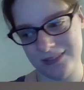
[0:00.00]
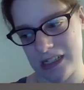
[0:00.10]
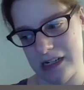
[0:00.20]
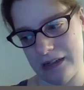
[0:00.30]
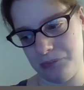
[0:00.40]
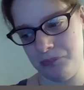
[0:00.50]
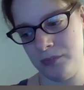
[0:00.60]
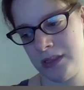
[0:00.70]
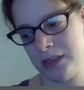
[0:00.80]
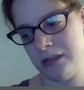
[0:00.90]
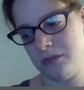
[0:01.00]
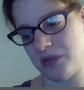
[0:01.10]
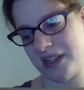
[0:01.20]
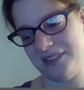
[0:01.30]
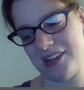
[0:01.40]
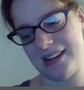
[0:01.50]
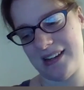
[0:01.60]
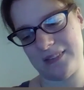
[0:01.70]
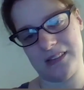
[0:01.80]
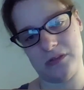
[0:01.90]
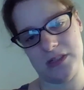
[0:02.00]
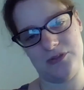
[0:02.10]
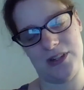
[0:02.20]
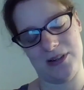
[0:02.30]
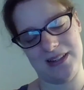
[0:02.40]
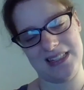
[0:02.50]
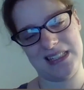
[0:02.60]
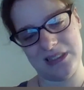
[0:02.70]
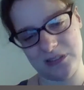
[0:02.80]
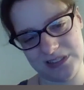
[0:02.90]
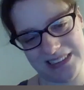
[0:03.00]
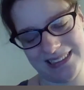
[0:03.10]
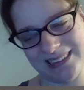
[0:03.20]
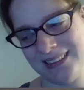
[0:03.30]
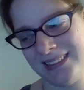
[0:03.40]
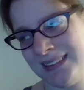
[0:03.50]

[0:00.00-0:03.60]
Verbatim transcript: Um, my dialogue was very stilted.